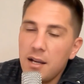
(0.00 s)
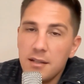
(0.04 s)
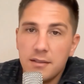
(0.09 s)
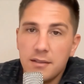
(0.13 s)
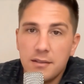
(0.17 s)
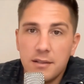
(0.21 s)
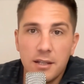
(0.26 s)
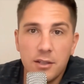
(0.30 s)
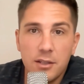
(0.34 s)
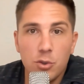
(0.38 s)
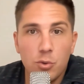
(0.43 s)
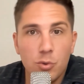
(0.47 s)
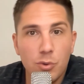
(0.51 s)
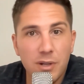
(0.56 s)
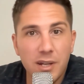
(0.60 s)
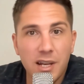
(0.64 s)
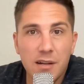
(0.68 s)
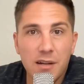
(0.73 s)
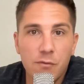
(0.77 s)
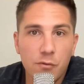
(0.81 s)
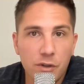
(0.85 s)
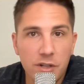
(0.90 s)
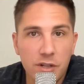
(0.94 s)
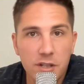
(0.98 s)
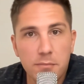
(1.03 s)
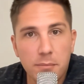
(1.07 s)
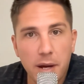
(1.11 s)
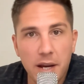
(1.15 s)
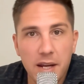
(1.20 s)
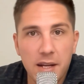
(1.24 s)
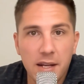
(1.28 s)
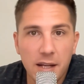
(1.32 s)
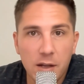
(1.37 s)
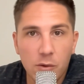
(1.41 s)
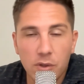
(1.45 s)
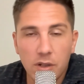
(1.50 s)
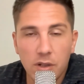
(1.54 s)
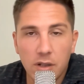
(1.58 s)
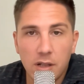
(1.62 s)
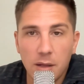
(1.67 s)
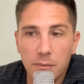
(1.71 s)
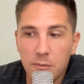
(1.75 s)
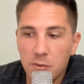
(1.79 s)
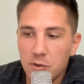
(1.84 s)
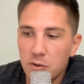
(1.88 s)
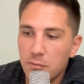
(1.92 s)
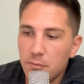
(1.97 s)
that you leverage payday when it
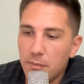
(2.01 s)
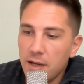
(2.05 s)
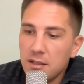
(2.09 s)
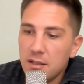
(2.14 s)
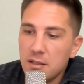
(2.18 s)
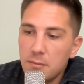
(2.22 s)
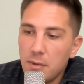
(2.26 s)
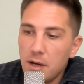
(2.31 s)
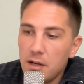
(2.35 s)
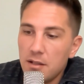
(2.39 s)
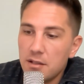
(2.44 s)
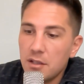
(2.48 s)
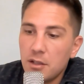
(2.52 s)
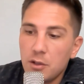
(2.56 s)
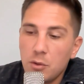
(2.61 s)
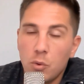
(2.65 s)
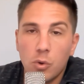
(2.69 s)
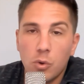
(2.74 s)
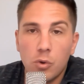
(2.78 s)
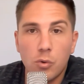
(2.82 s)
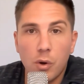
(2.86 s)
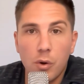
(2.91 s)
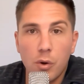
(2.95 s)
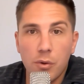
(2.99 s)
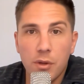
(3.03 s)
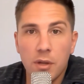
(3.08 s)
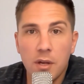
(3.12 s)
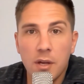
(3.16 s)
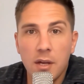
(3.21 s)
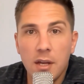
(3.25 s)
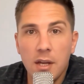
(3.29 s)
comes to maximizing your growth.